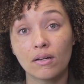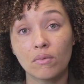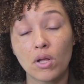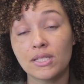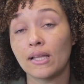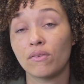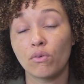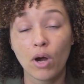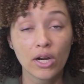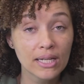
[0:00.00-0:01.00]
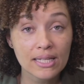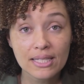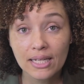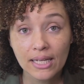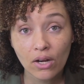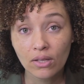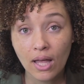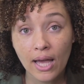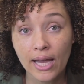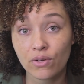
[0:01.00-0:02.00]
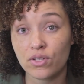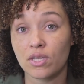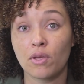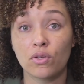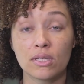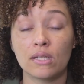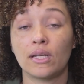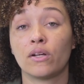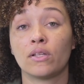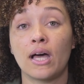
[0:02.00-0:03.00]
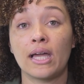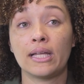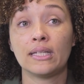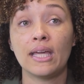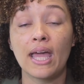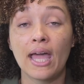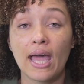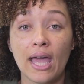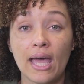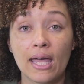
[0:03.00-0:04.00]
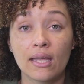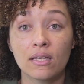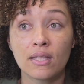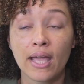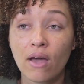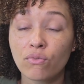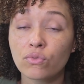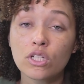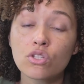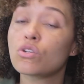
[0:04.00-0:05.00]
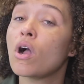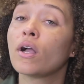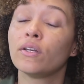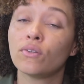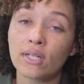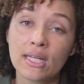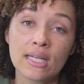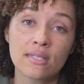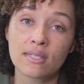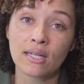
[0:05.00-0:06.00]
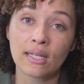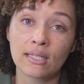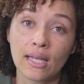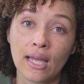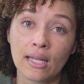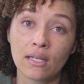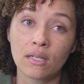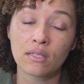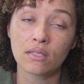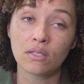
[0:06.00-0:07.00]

multi-level marketing skincare line, or some other skincare line, and they have really strong ingredients in it, and